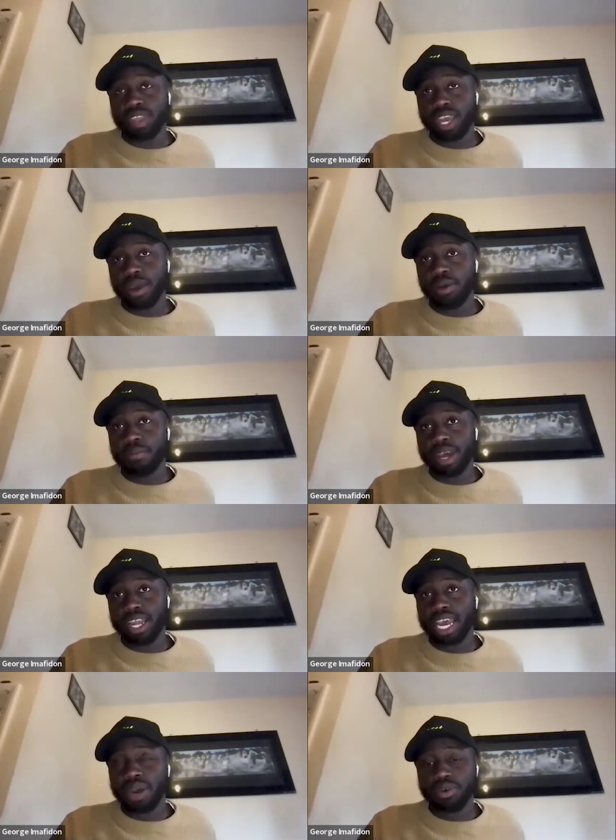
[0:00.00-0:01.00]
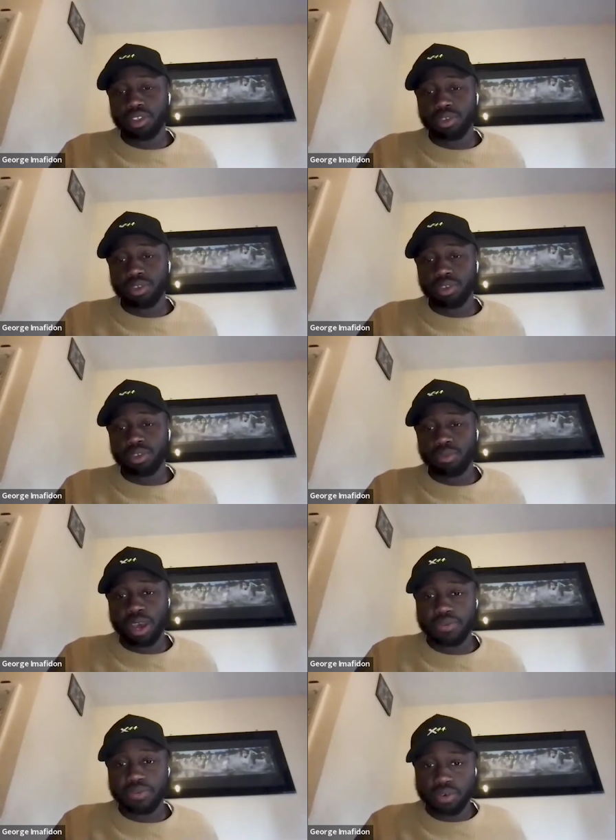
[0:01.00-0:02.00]
Um, and that was
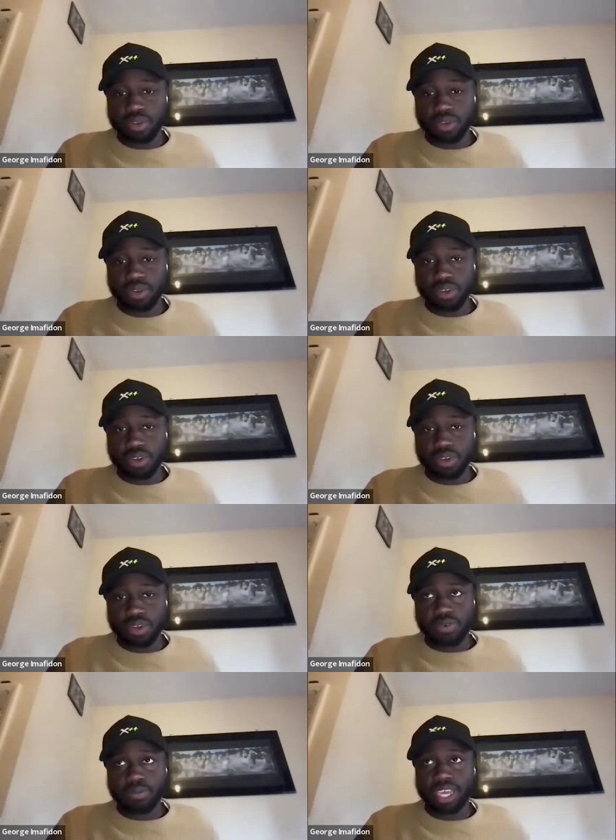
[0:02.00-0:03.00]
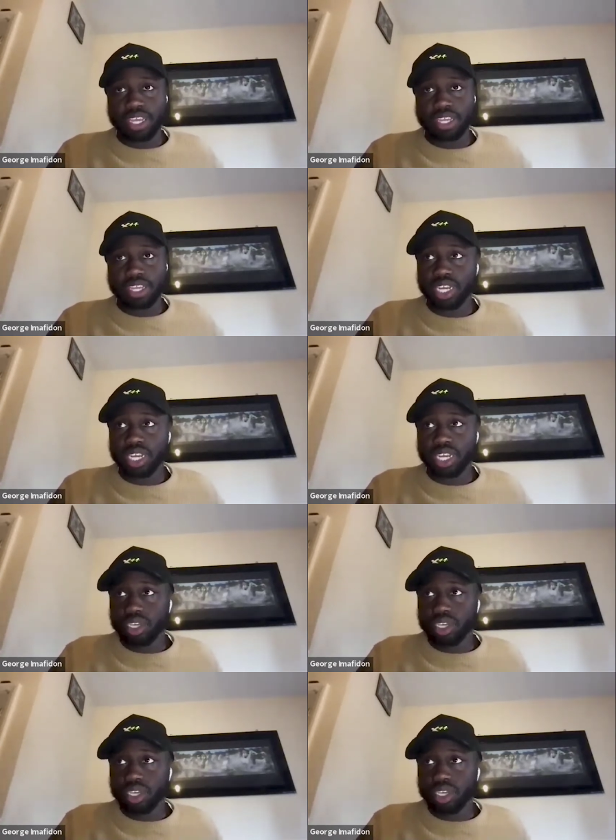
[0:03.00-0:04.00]
my fuel for making
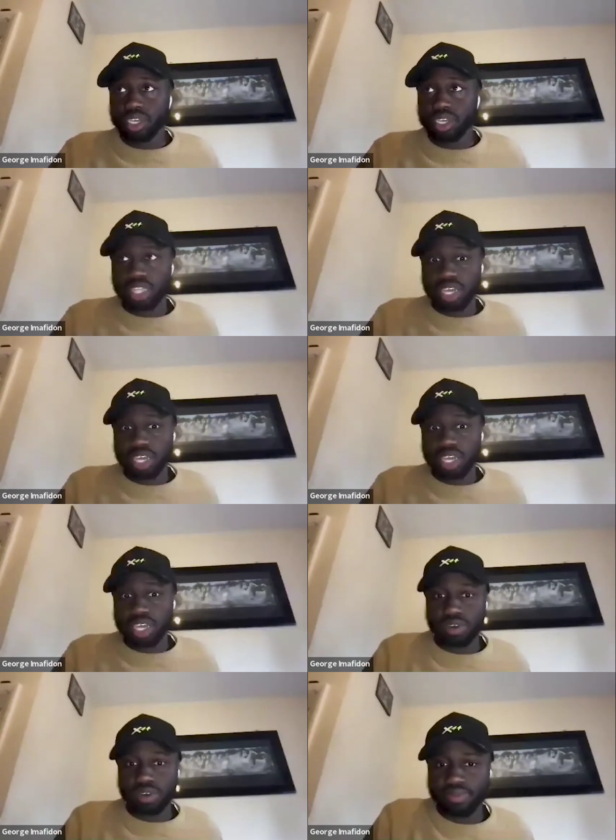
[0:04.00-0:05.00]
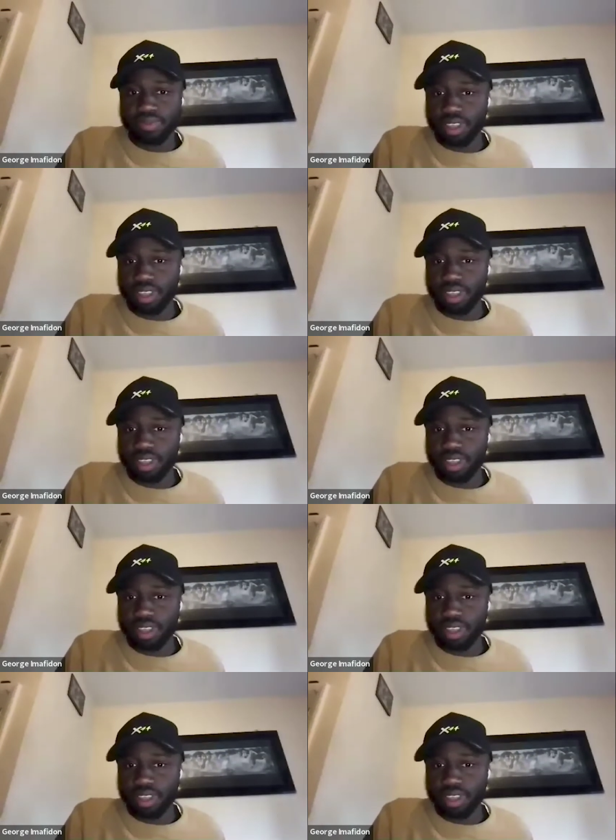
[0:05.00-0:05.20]
change because I saw that